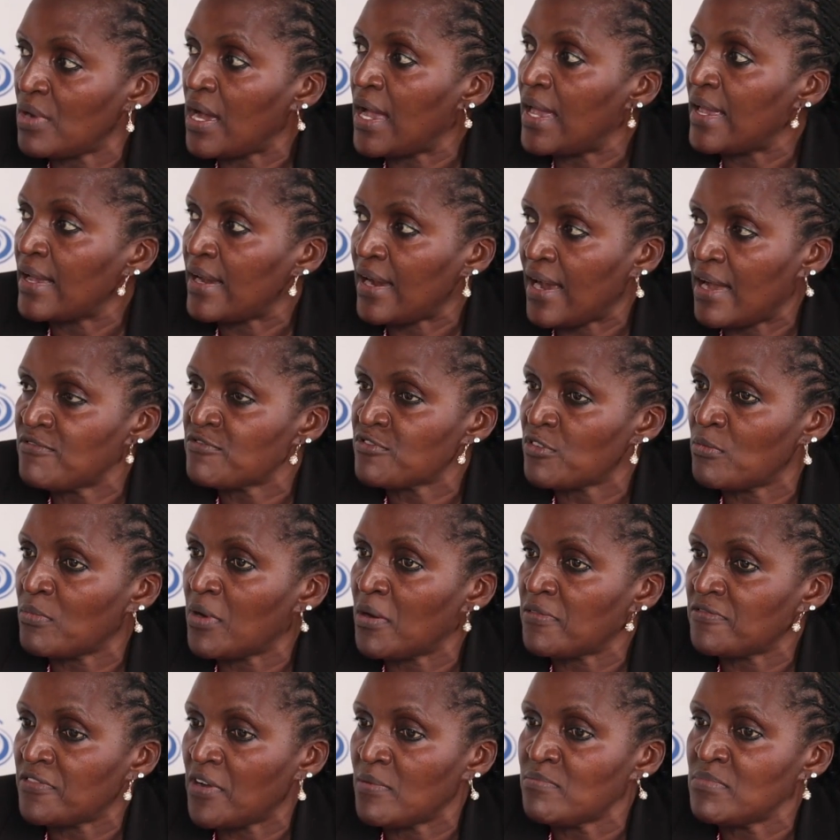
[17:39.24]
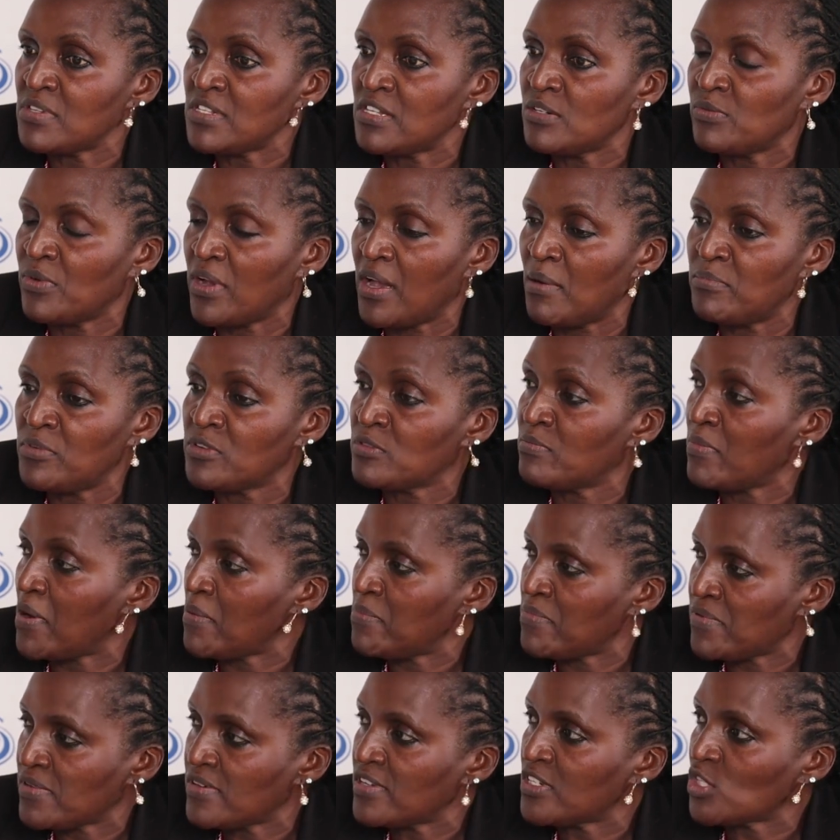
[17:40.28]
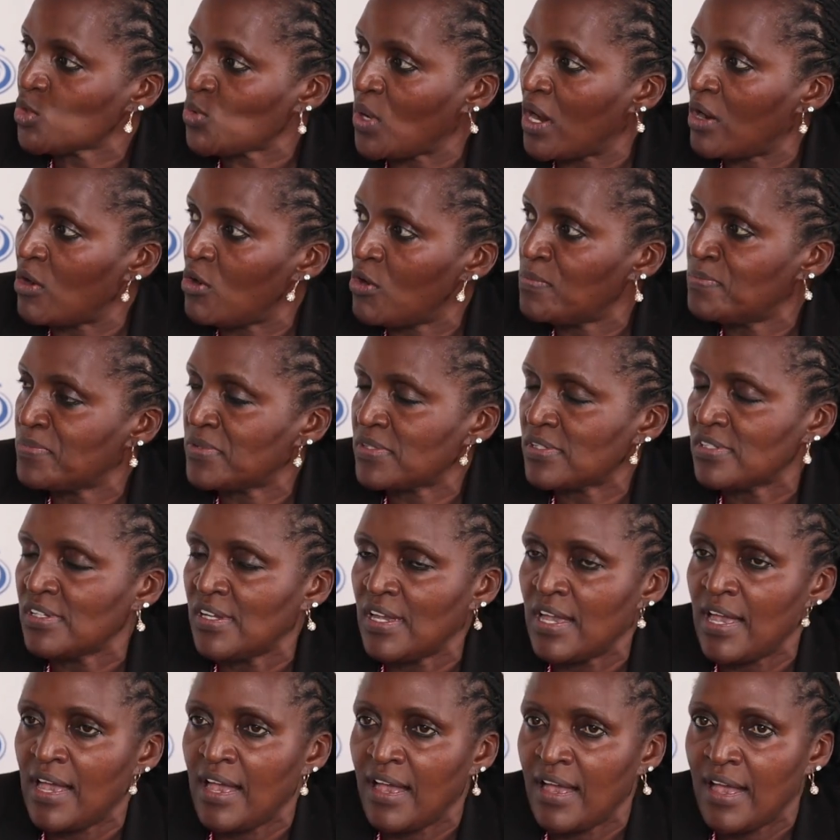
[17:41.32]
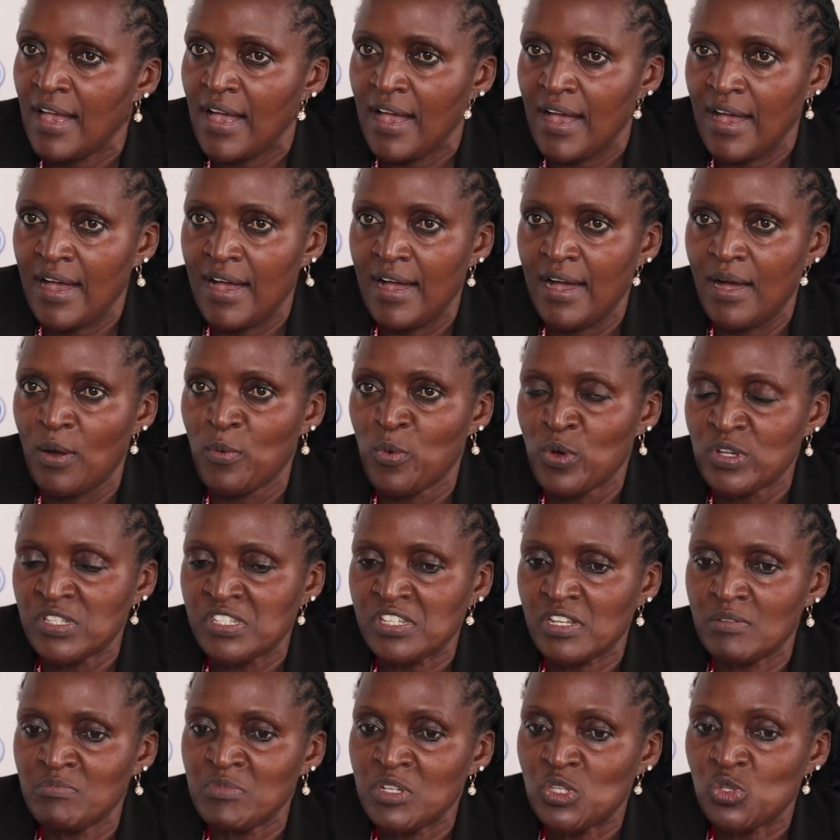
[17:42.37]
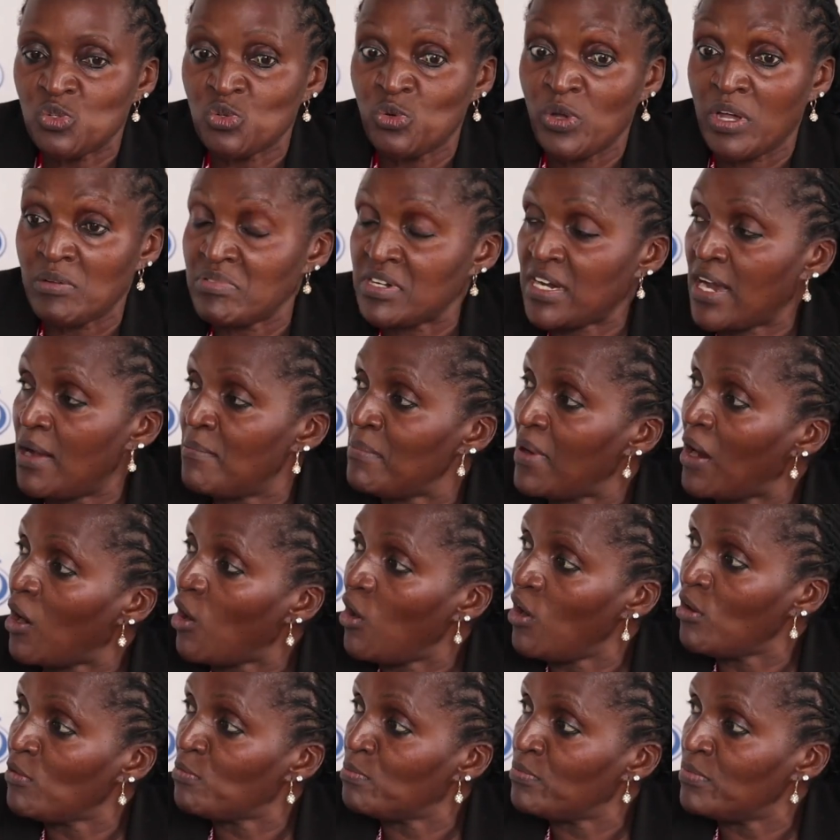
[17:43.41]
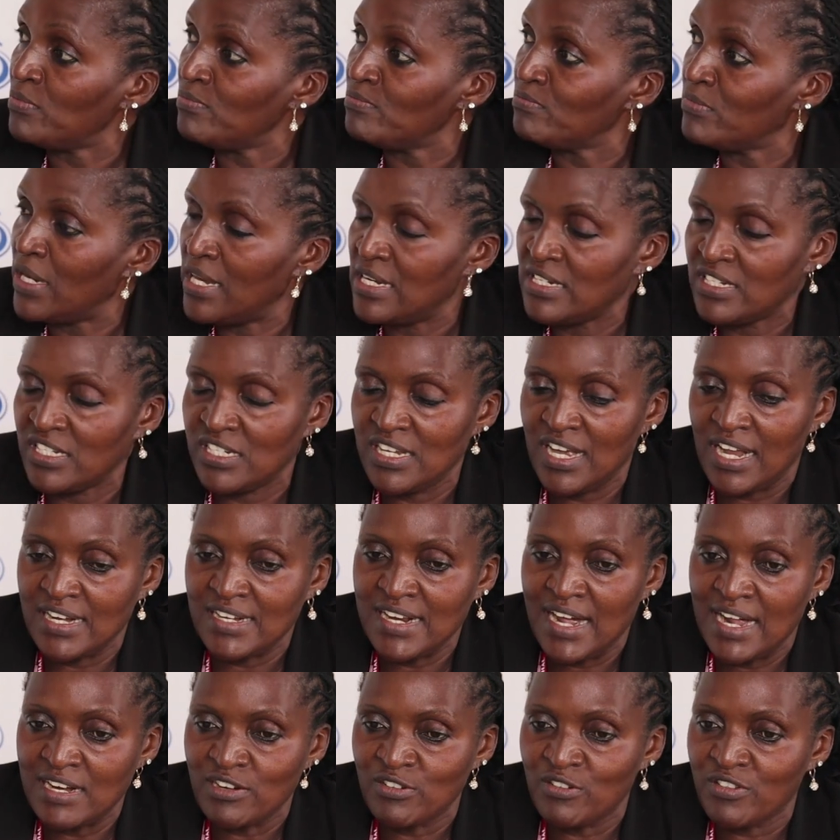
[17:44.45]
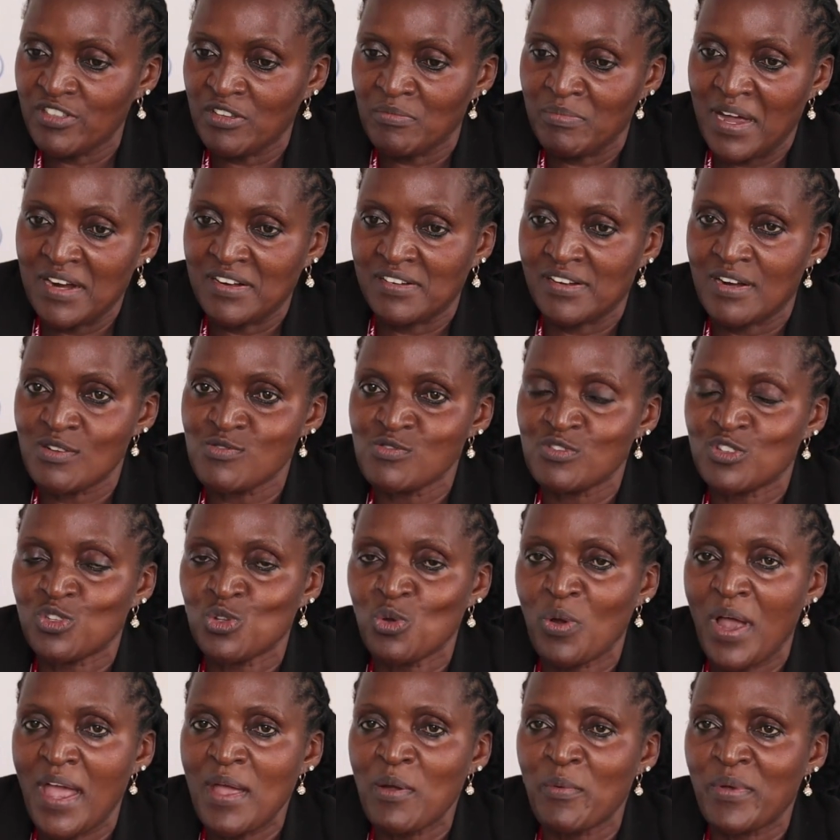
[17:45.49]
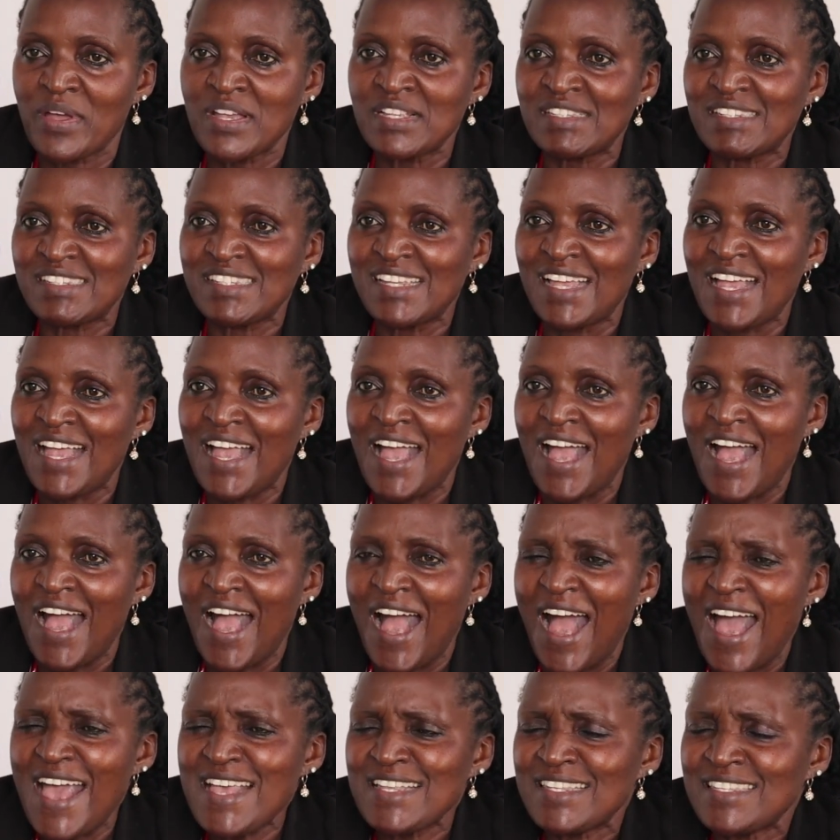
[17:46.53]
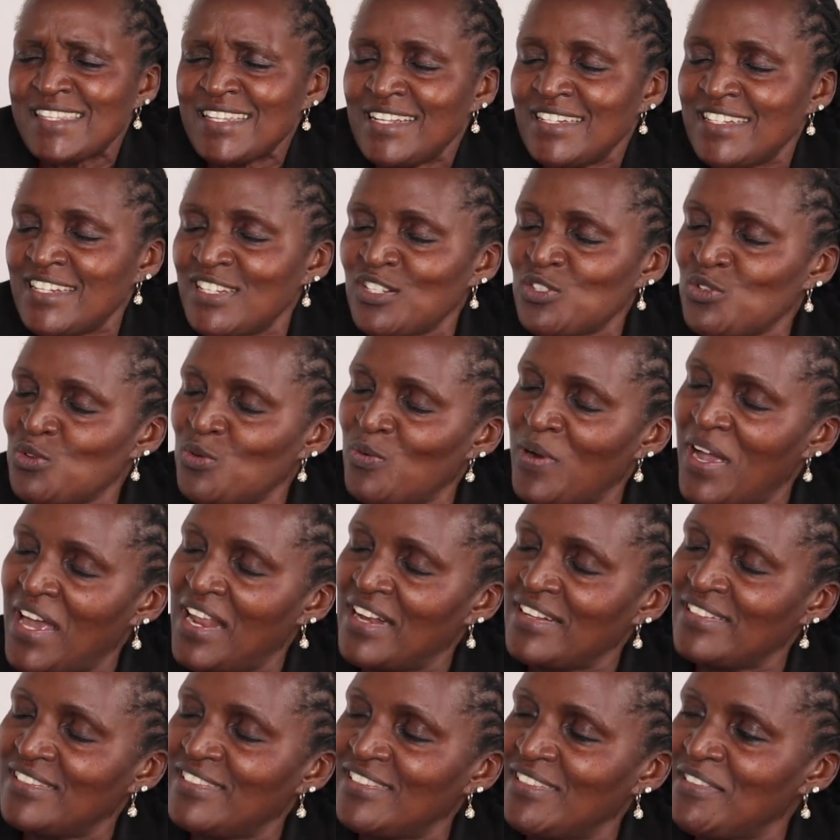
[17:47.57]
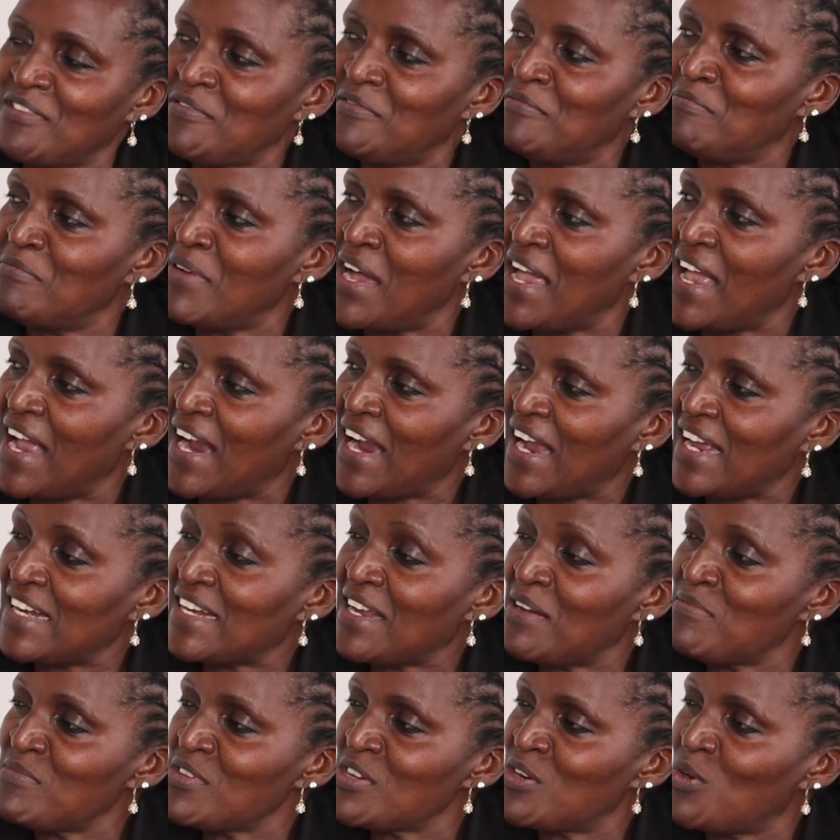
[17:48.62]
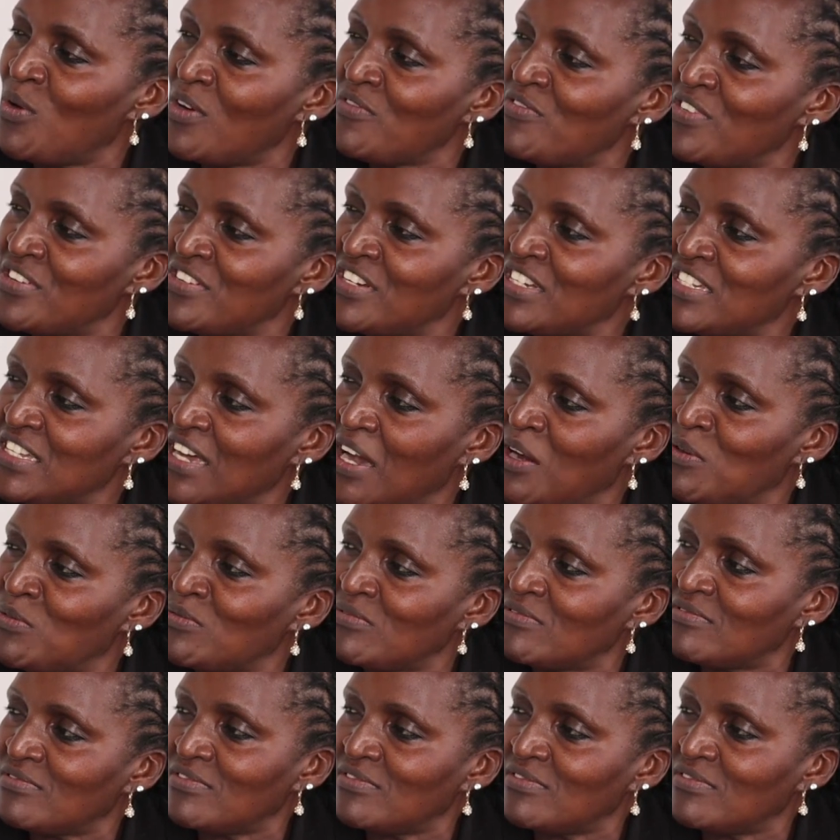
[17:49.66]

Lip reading: I come from a family where both my parents were cops. Okay. Wanted me to go and become a cop. And she had done all the background. So I went. I still didn't do well. My academic were very down,